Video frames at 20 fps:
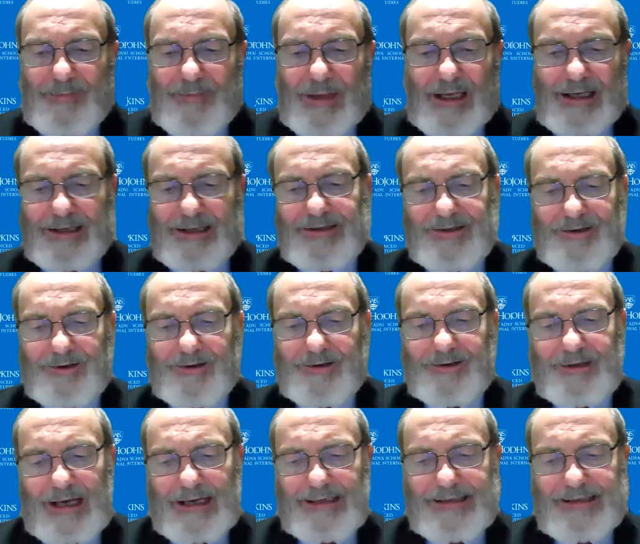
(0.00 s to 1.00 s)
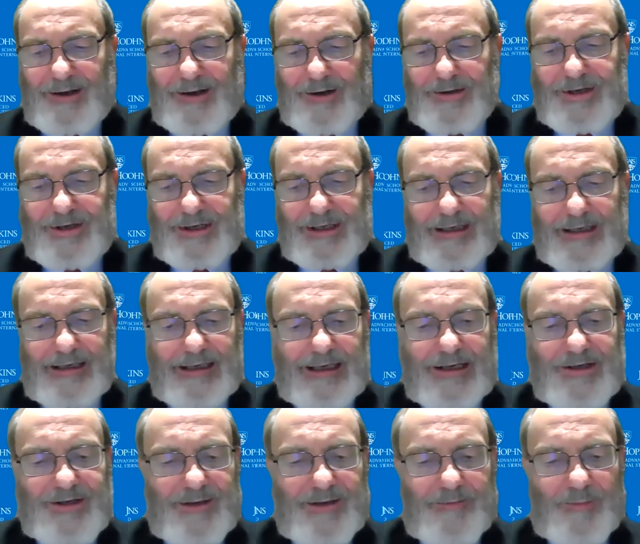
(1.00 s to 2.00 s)
Minister Yasutoshi
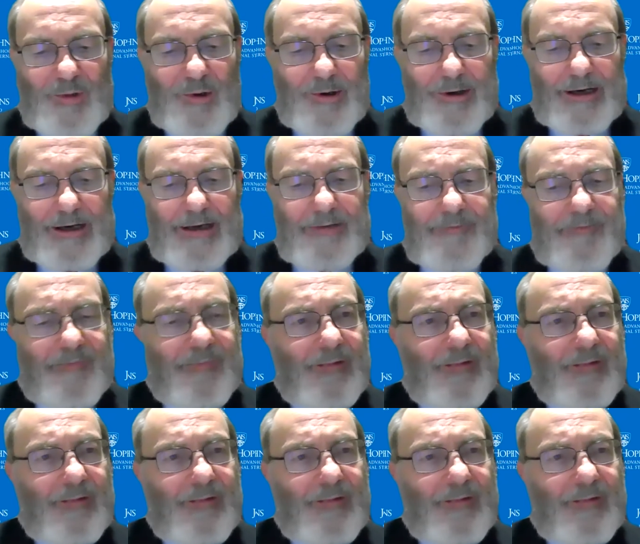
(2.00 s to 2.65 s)
Nishimura,